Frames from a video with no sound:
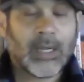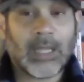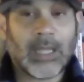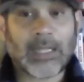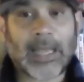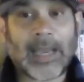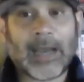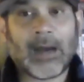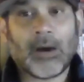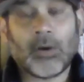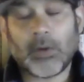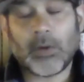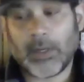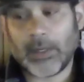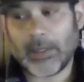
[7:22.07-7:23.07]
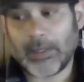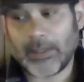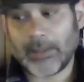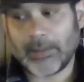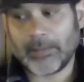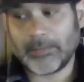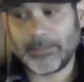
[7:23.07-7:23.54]

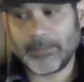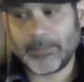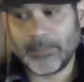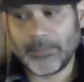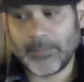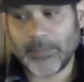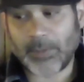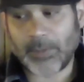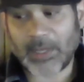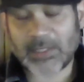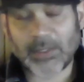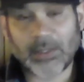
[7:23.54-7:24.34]
allow the rest